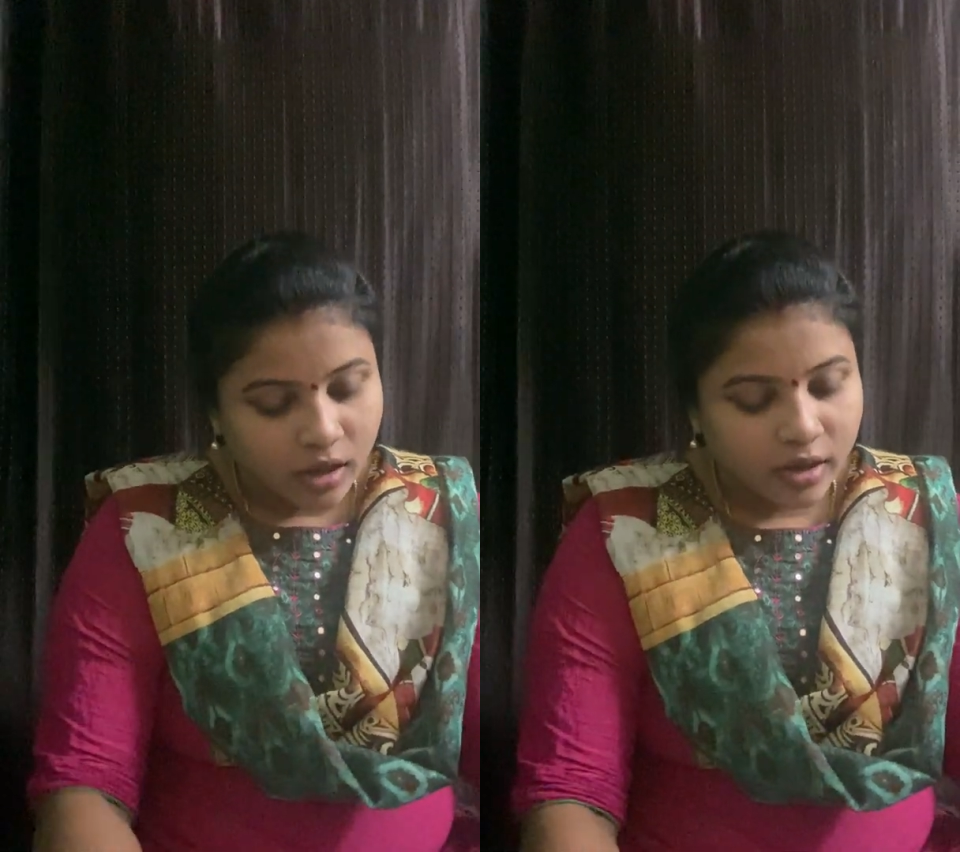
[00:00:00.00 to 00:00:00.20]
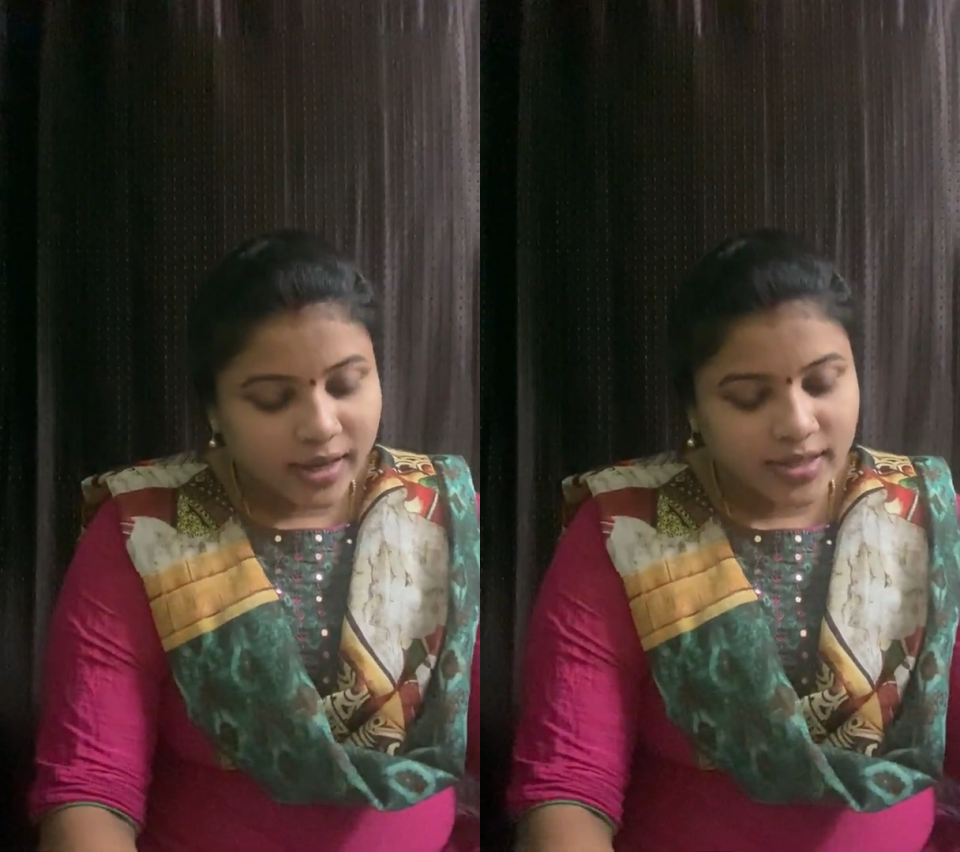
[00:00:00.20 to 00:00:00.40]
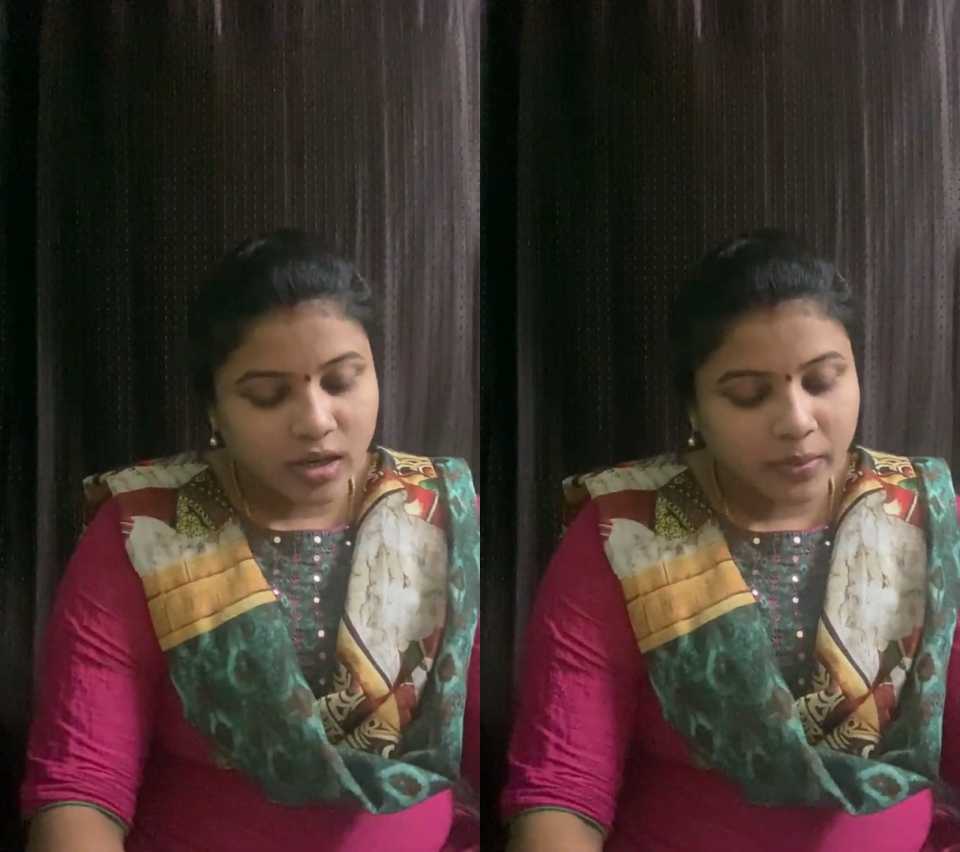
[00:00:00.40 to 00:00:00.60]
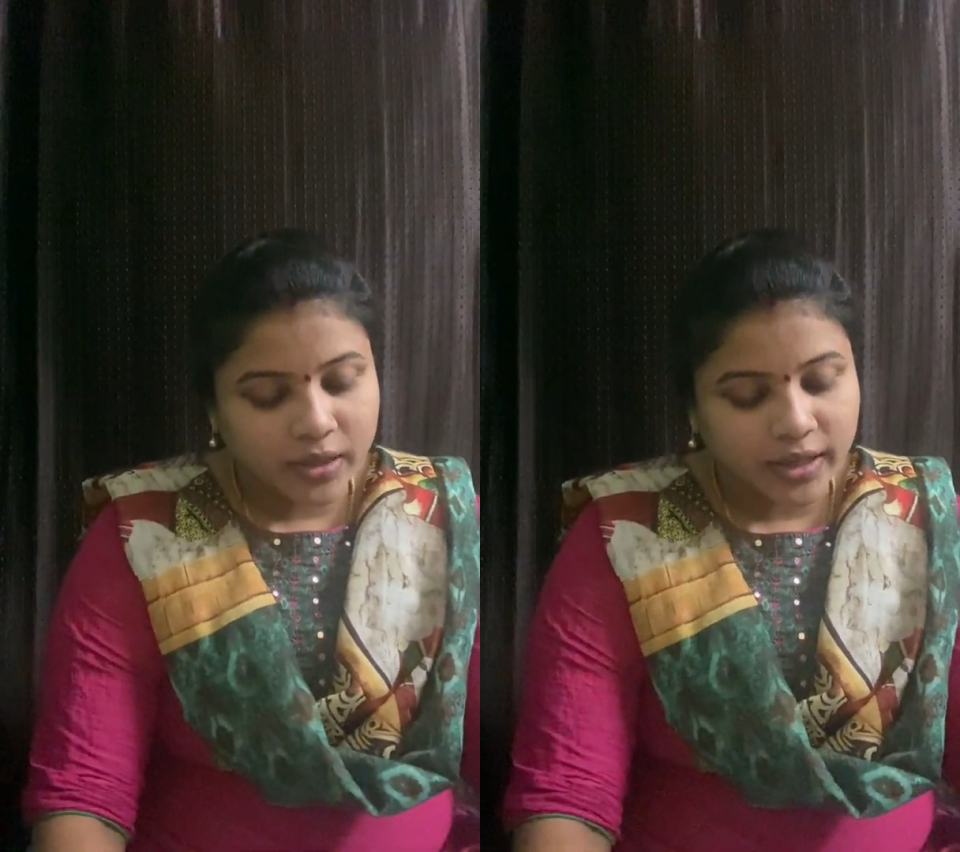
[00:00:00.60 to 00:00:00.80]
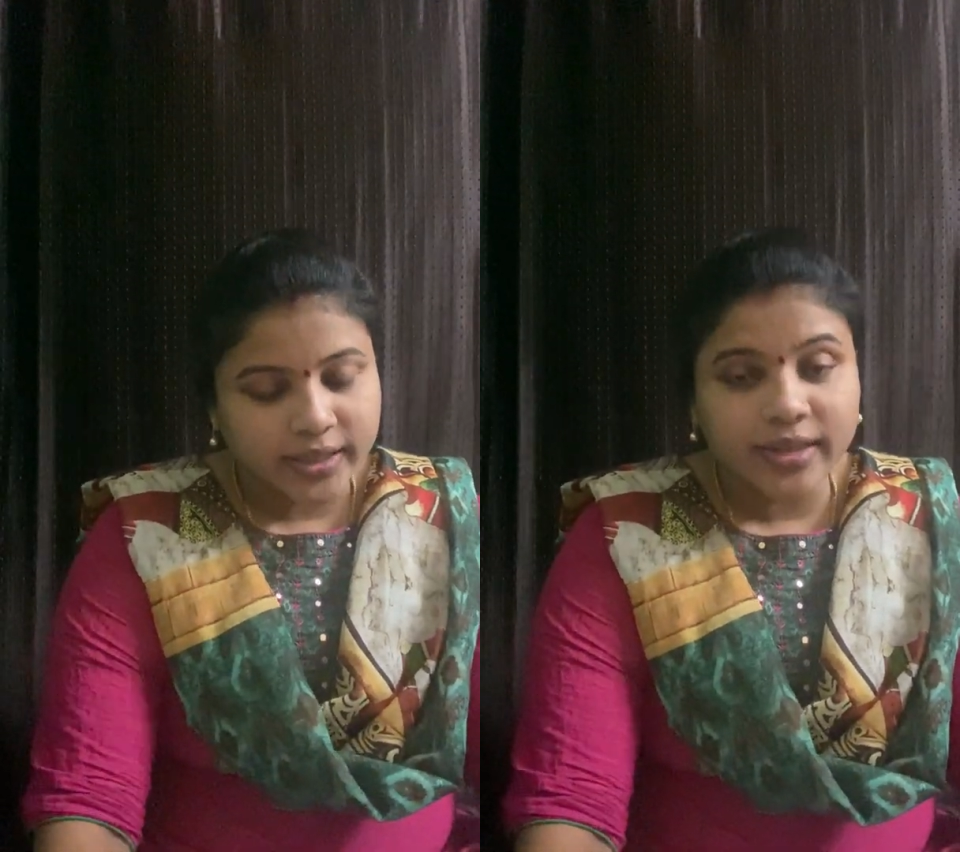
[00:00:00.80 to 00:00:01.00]
Lesson number
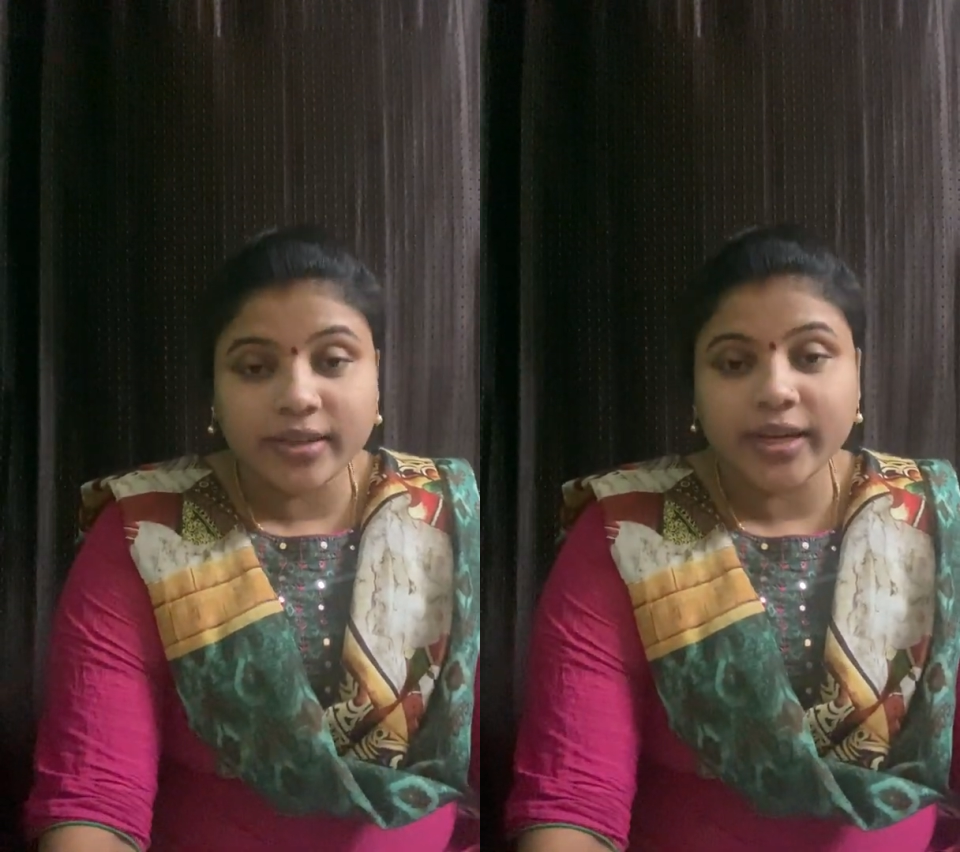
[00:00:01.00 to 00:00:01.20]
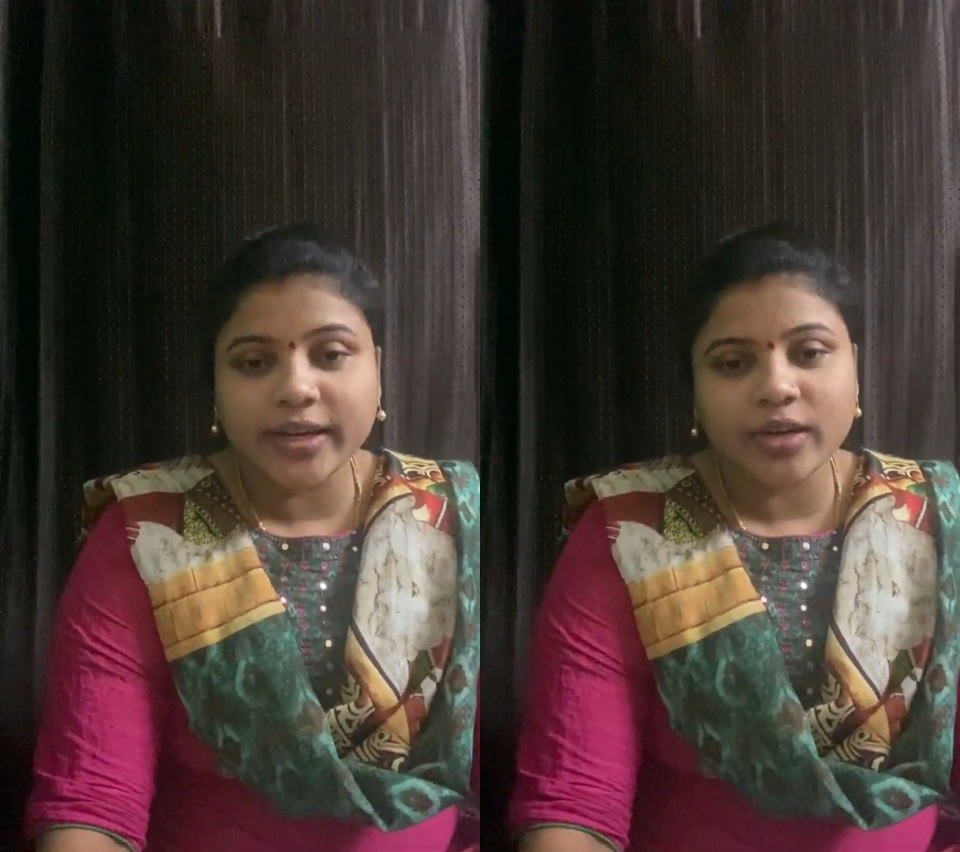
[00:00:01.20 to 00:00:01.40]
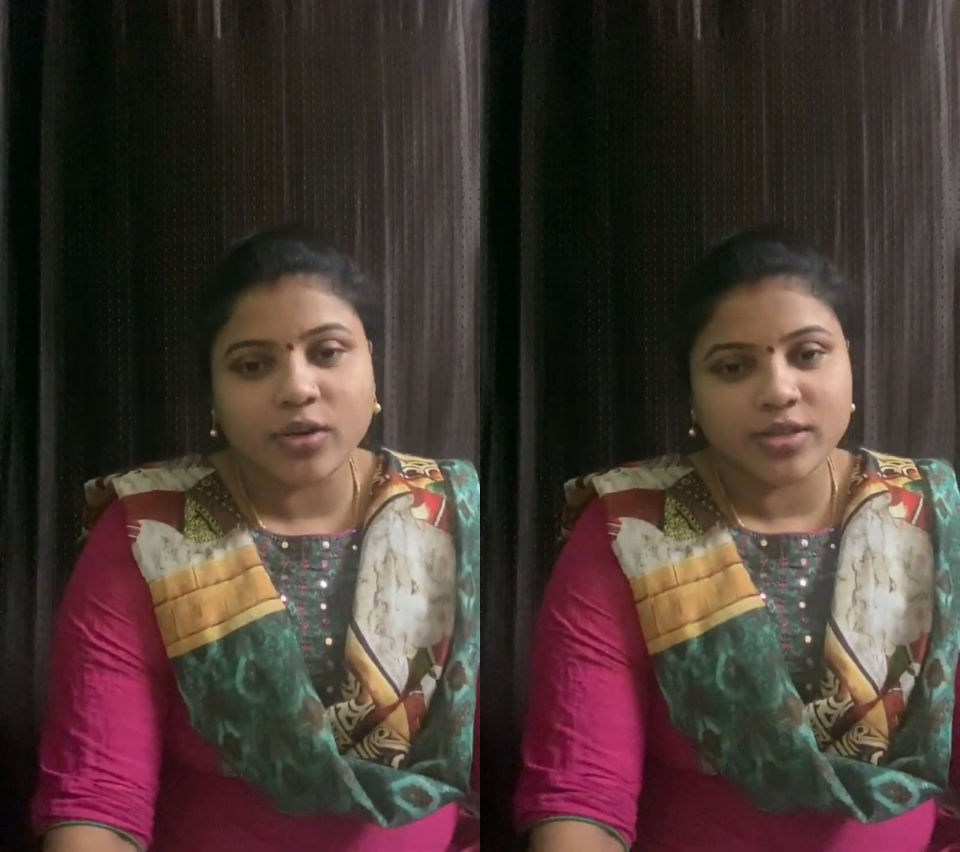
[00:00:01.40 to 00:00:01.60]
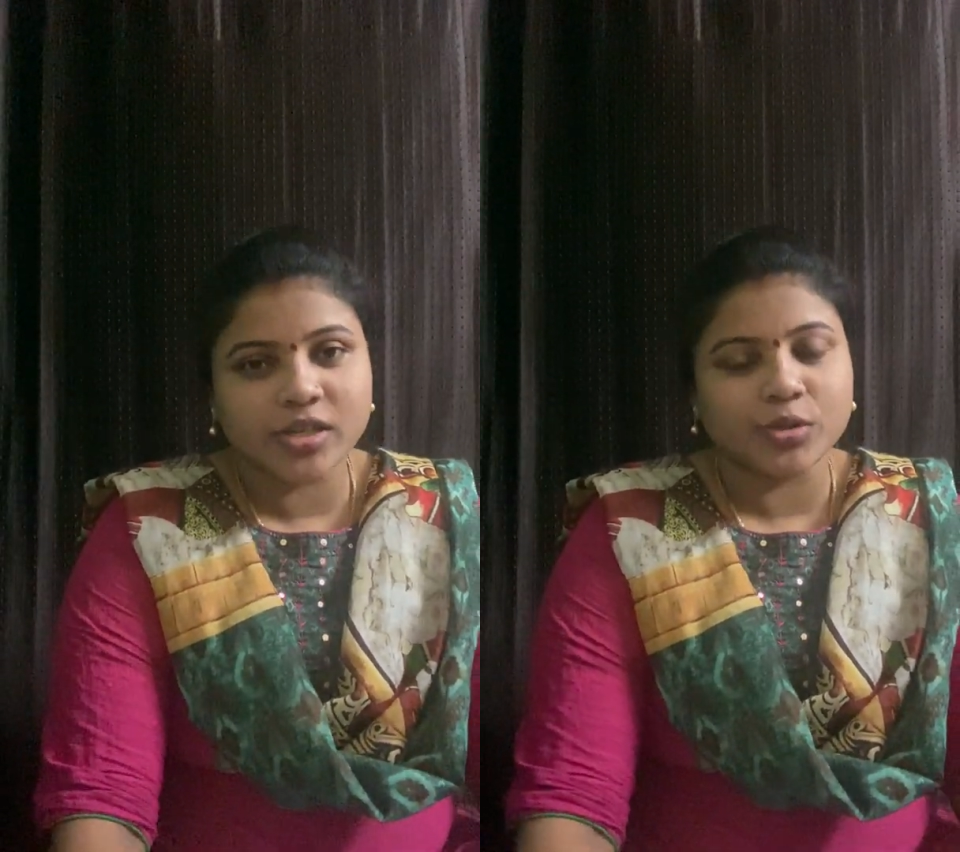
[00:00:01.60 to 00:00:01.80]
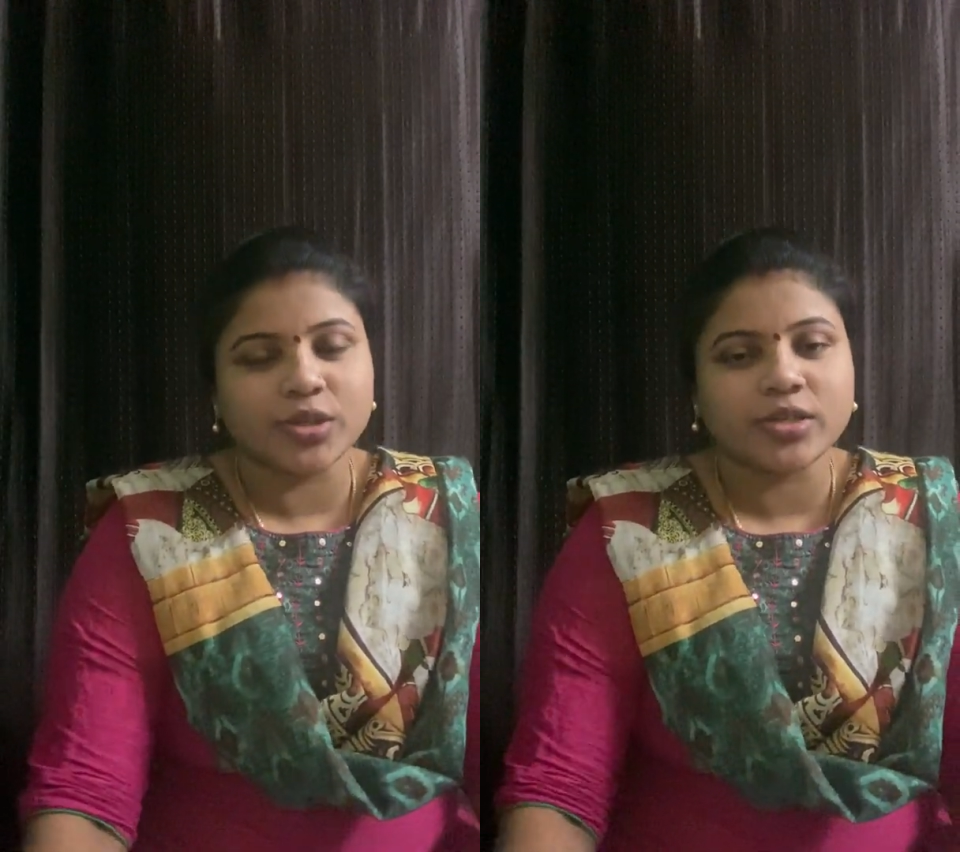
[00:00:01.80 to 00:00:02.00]
13, the Indian
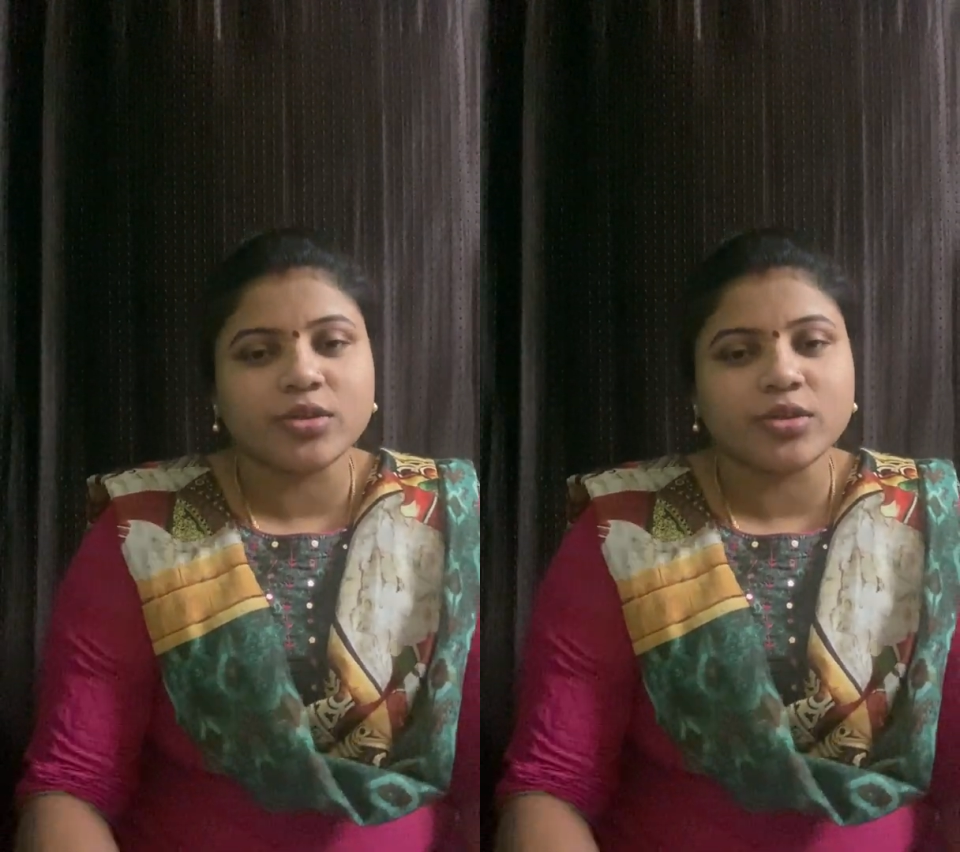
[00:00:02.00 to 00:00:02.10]
Constitution.